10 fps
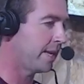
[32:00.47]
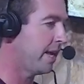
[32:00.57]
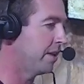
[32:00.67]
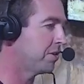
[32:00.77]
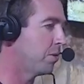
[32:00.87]

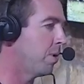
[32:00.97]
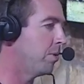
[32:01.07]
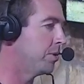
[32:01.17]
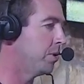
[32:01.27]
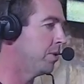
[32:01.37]
Yeah, so what we'll
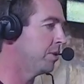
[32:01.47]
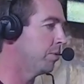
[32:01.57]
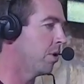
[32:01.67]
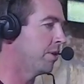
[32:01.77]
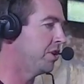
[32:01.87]
do is we'll
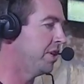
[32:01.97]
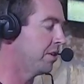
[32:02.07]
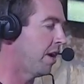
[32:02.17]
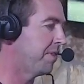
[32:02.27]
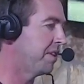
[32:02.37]
go into G's
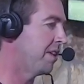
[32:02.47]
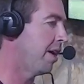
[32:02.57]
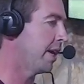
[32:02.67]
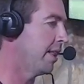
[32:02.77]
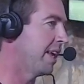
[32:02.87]
office, and I'll
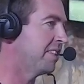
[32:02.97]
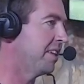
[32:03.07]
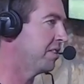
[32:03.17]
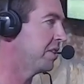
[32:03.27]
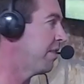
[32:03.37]
get like
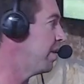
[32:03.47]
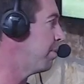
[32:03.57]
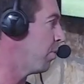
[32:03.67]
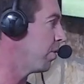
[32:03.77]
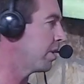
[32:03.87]
6 or 7
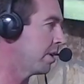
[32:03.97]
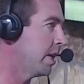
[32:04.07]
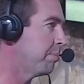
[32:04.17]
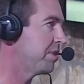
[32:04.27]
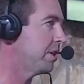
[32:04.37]
important
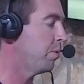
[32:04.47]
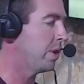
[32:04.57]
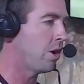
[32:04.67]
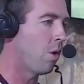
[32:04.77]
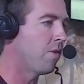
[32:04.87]
clips. We
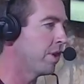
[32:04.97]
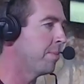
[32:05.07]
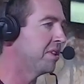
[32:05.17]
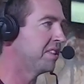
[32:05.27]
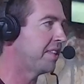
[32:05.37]
go over them
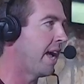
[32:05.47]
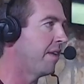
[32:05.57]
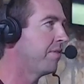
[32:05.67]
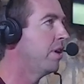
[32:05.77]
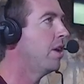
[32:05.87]
as a staff.
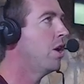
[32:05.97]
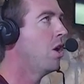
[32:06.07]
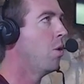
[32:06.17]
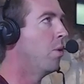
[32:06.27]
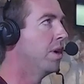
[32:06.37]

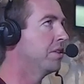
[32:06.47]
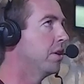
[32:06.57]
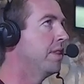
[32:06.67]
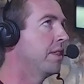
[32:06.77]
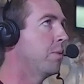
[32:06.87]
What is a good
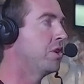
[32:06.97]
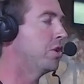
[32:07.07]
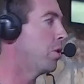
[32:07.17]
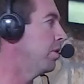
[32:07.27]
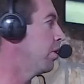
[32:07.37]
thing that we should
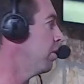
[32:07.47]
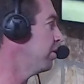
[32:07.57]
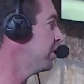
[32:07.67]
show the girls?